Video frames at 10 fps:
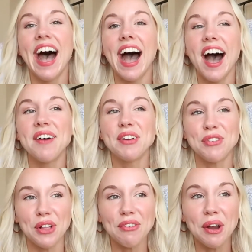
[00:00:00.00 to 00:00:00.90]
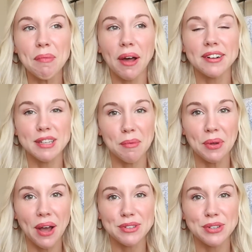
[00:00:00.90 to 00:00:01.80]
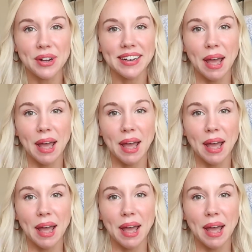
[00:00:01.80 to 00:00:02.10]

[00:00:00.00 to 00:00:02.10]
um, if you love Harry Potter, tell me what house you're in.